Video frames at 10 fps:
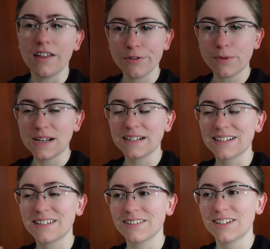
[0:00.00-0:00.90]

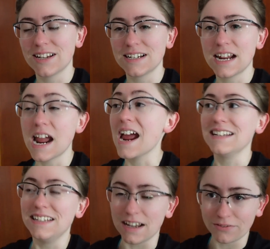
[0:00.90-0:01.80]
Otherwise, Sunday, I
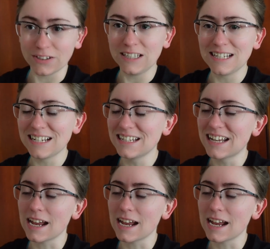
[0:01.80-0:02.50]
definitely need to